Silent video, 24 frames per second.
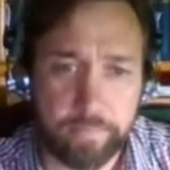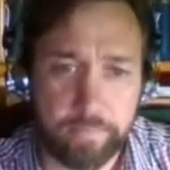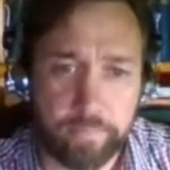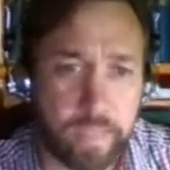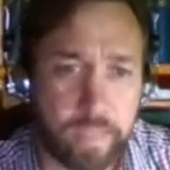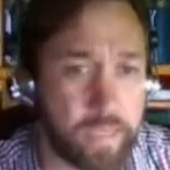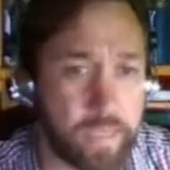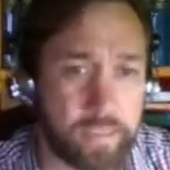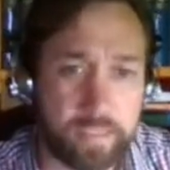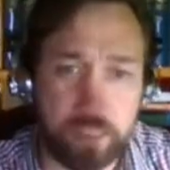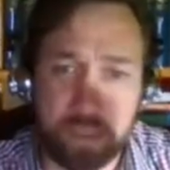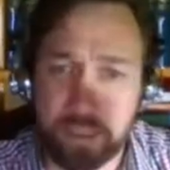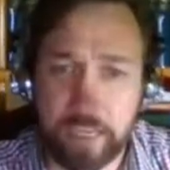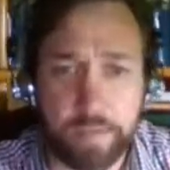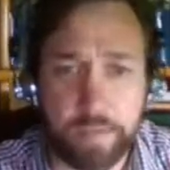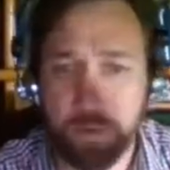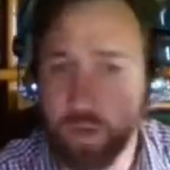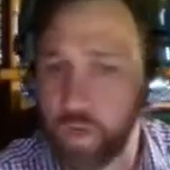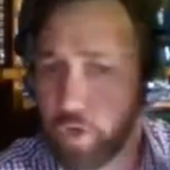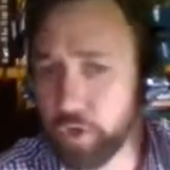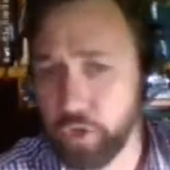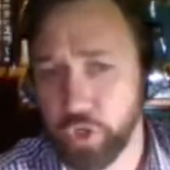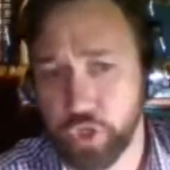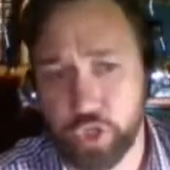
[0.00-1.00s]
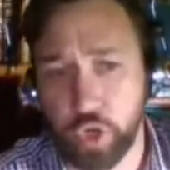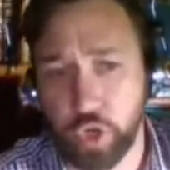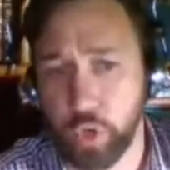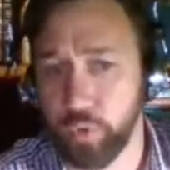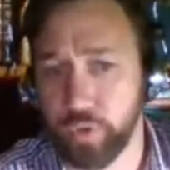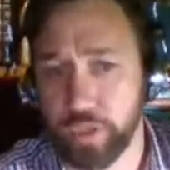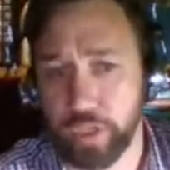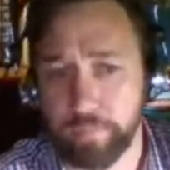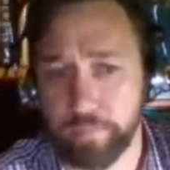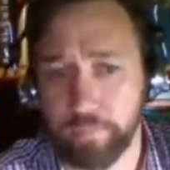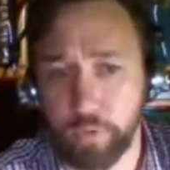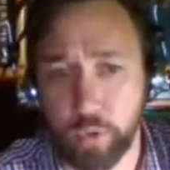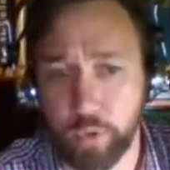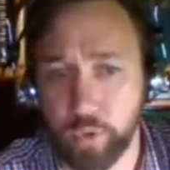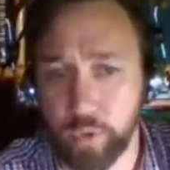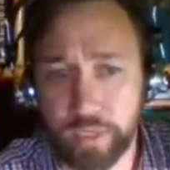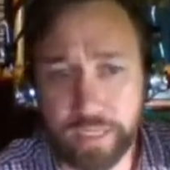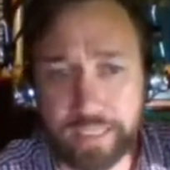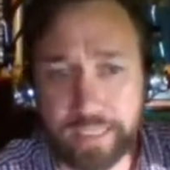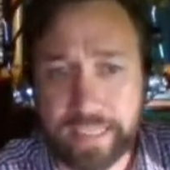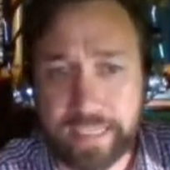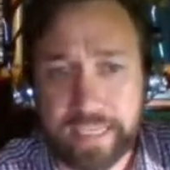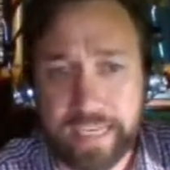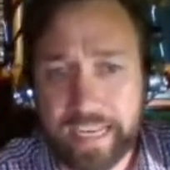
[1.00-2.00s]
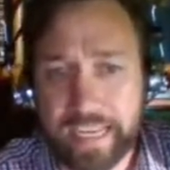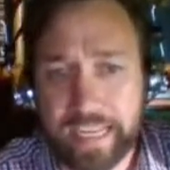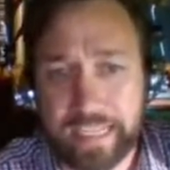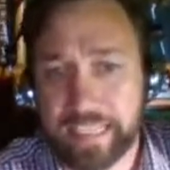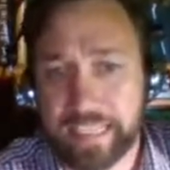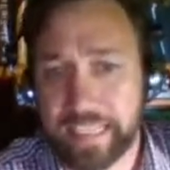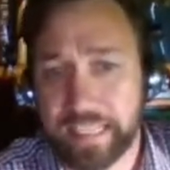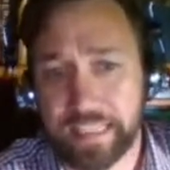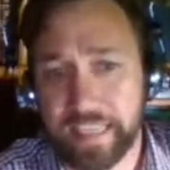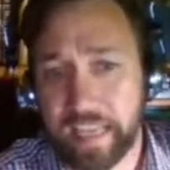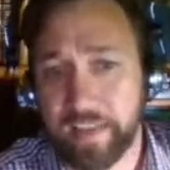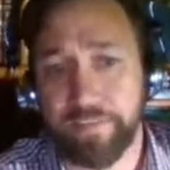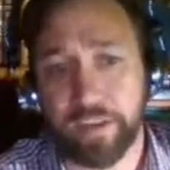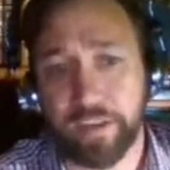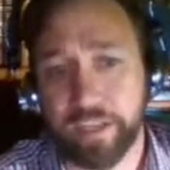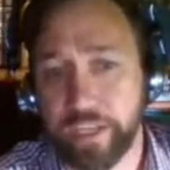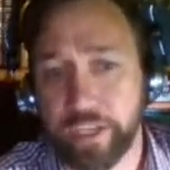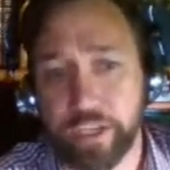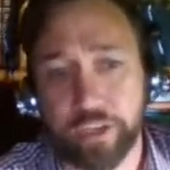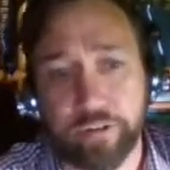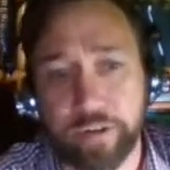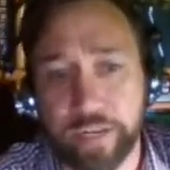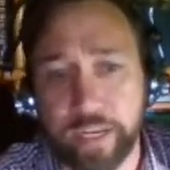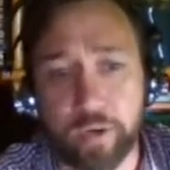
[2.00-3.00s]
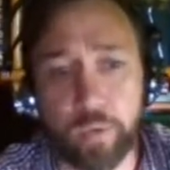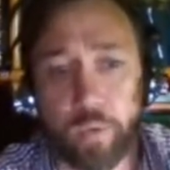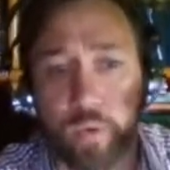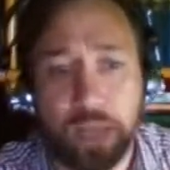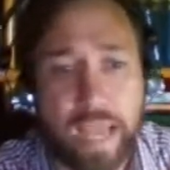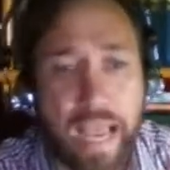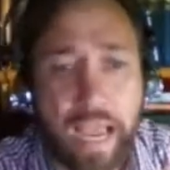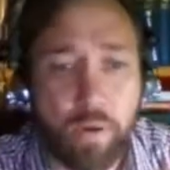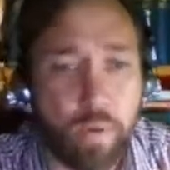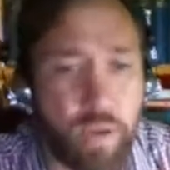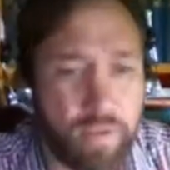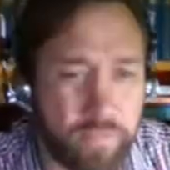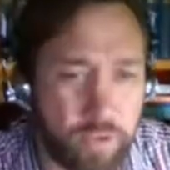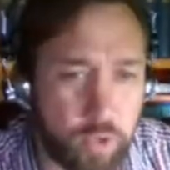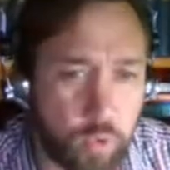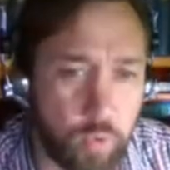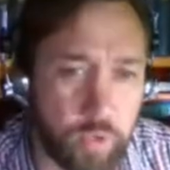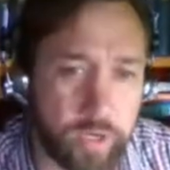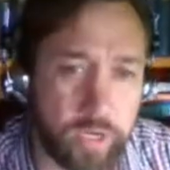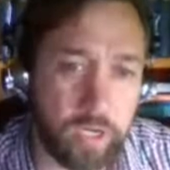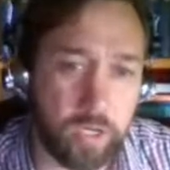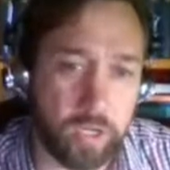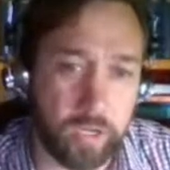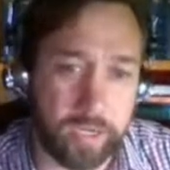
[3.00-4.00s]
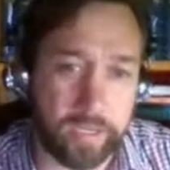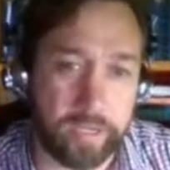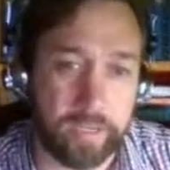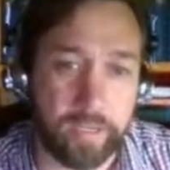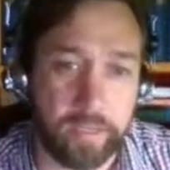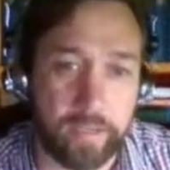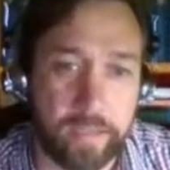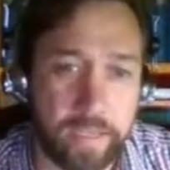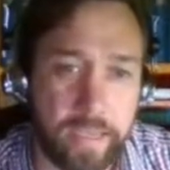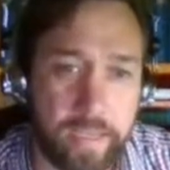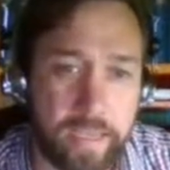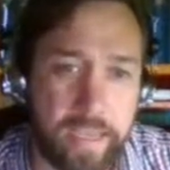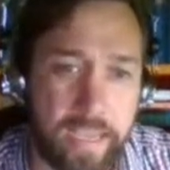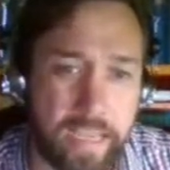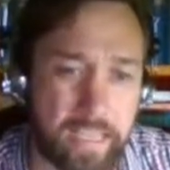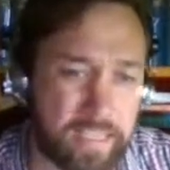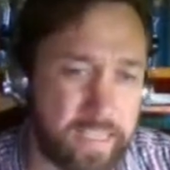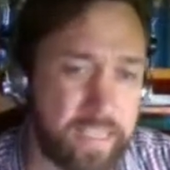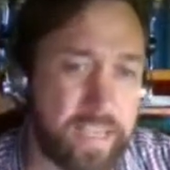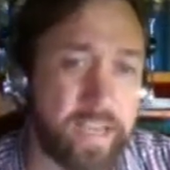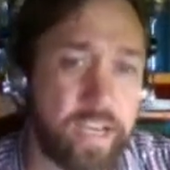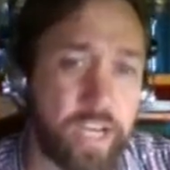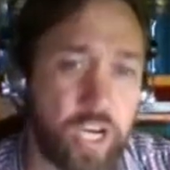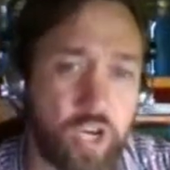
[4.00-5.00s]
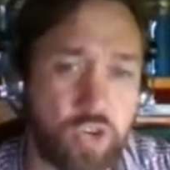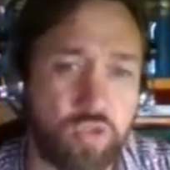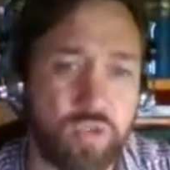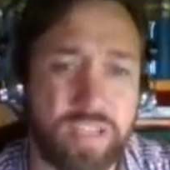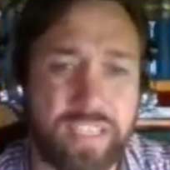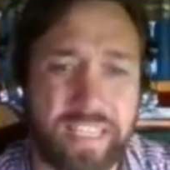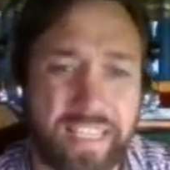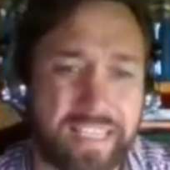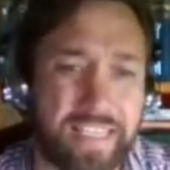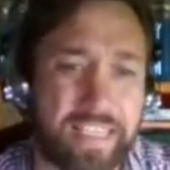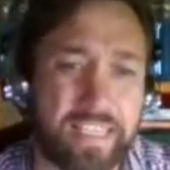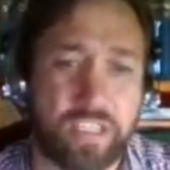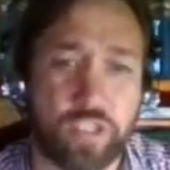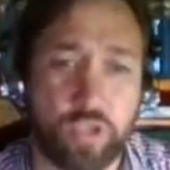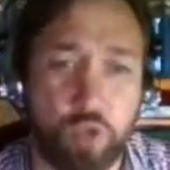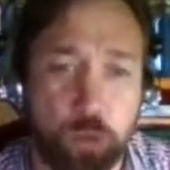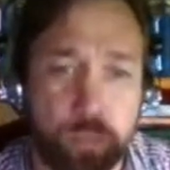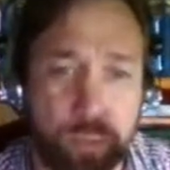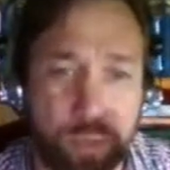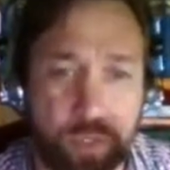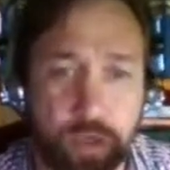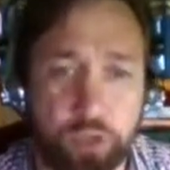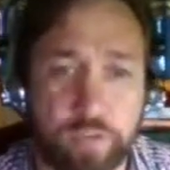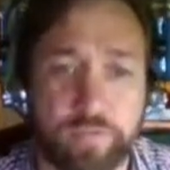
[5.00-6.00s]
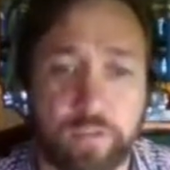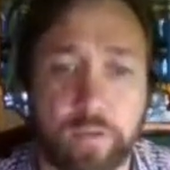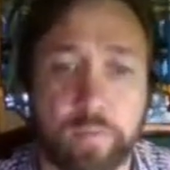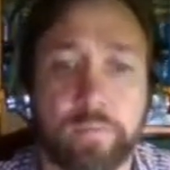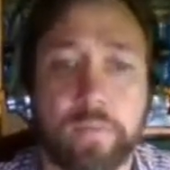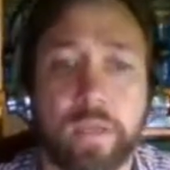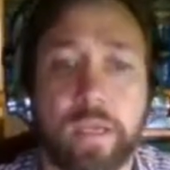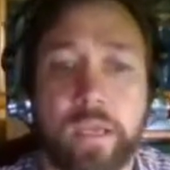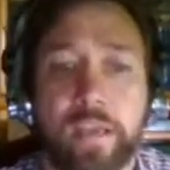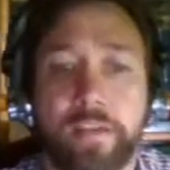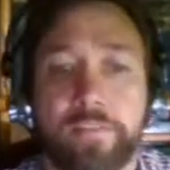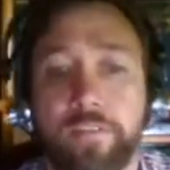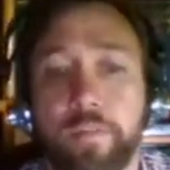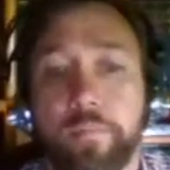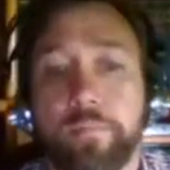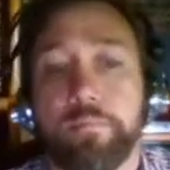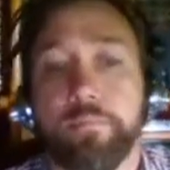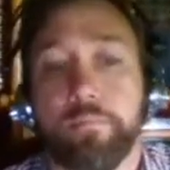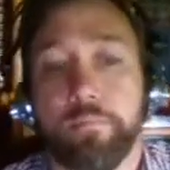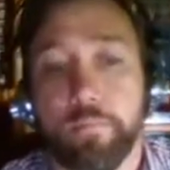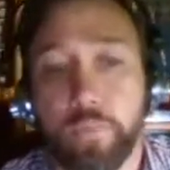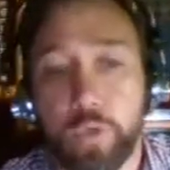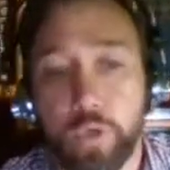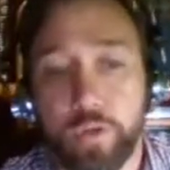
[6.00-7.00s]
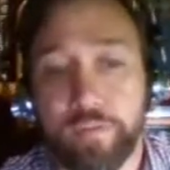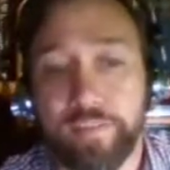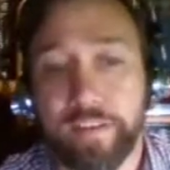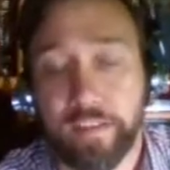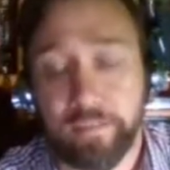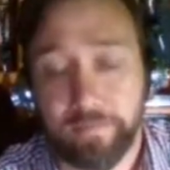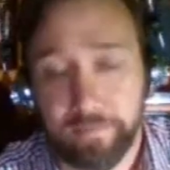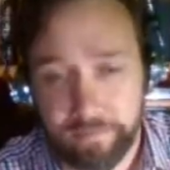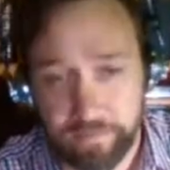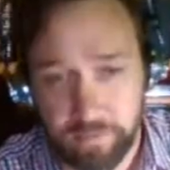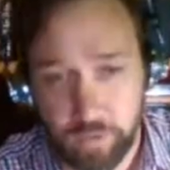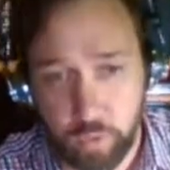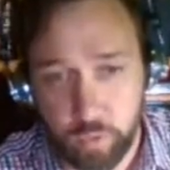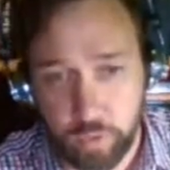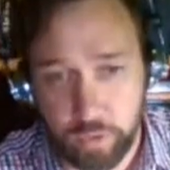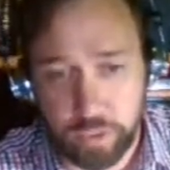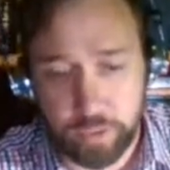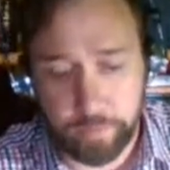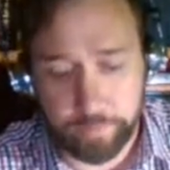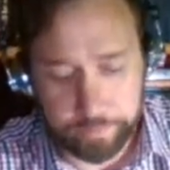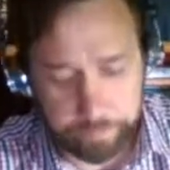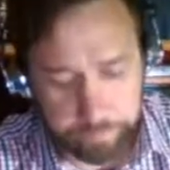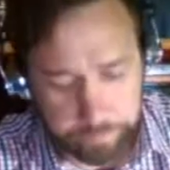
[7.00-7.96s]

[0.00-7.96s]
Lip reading: It's a demon on your shoulder, or it's the devil in your ear, however you want to look at it. It's the inner critic that's stopping you from moving forward.